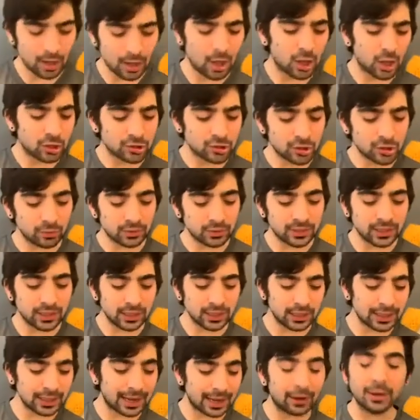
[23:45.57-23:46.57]
So
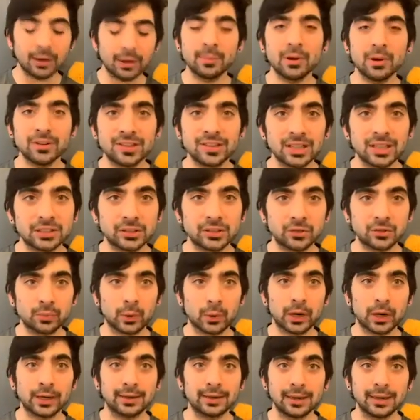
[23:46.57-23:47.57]
the herringbone stitches
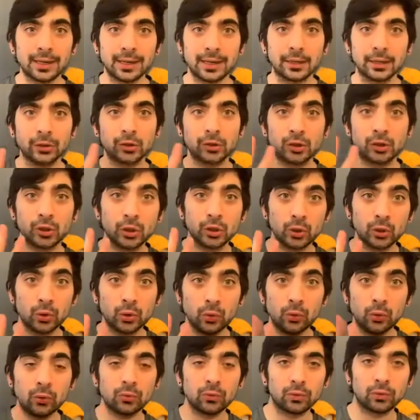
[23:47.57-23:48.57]
worked in
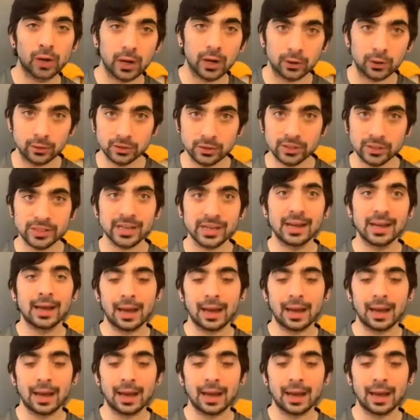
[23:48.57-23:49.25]
2 rows.